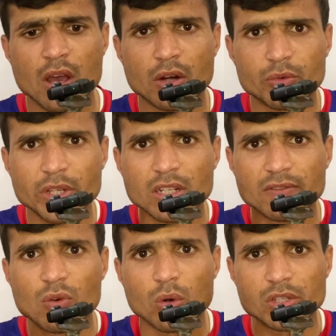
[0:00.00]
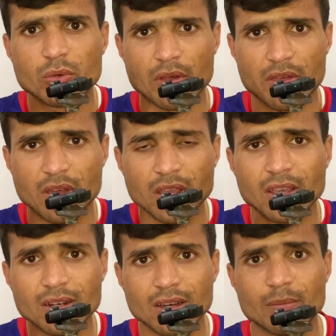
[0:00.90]
reinforce your
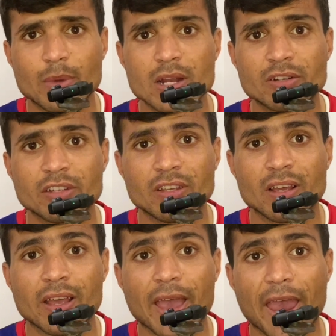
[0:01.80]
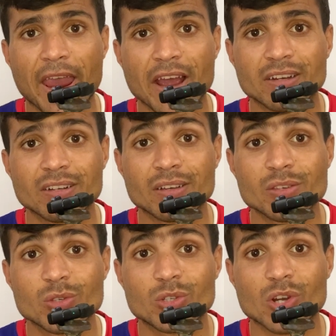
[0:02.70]
thinking ability and
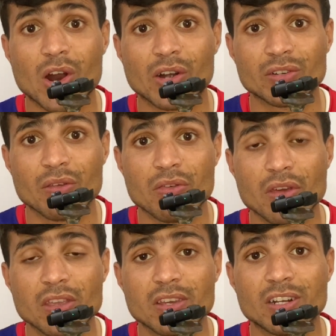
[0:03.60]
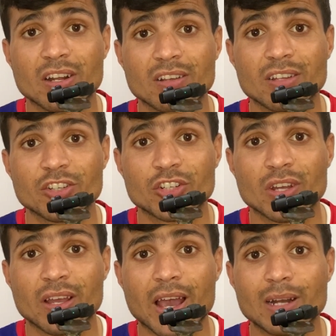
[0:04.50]
start thinking in English
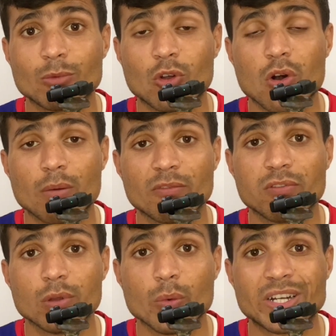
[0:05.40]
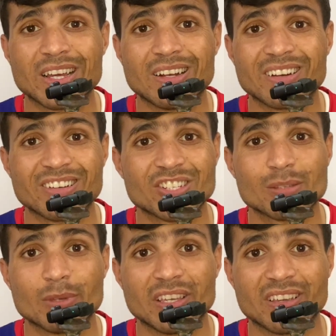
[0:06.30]
and become fluent in English
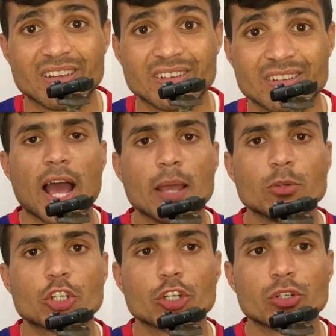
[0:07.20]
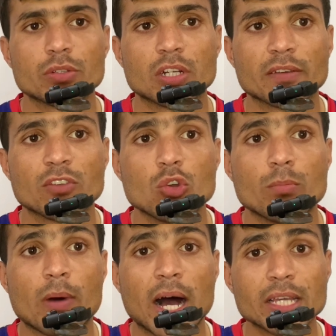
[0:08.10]
speaking. I am sure that if you
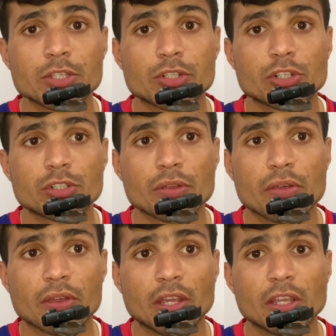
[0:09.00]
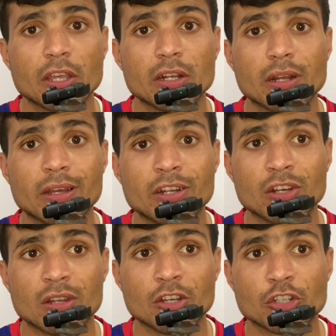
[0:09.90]
master thinking in
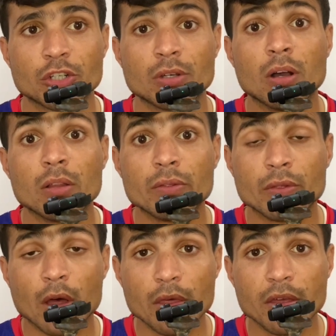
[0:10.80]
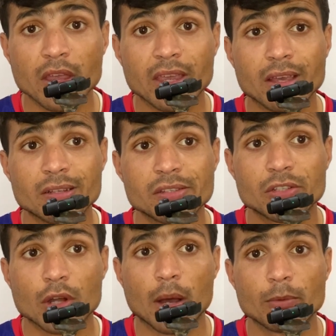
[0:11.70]
English, nothing can
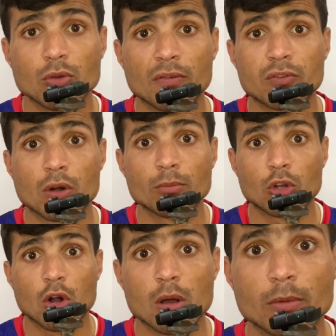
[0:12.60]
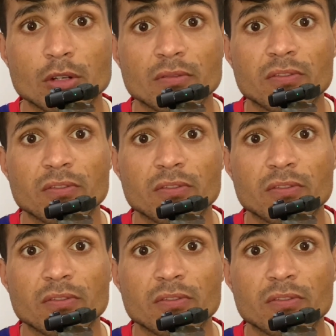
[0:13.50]
stop you from becoming